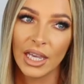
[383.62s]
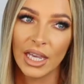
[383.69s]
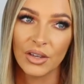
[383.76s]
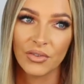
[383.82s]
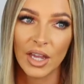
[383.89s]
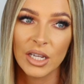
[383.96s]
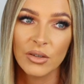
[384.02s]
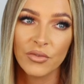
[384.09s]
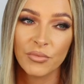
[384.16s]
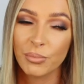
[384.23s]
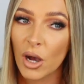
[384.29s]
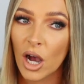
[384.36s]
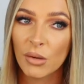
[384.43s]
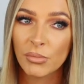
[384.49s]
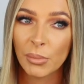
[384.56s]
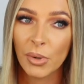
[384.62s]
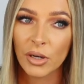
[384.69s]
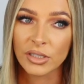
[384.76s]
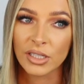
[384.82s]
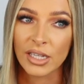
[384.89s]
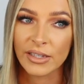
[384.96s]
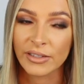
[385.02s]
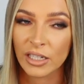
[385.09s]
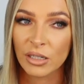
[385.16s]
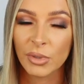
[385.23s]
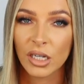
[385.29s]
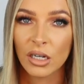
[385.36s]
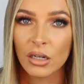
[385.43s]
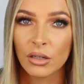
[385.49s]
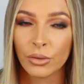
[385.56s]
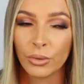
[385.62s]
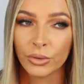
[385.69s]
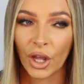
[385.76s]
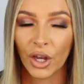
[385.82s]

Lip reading: if any part of my body is going to be cold,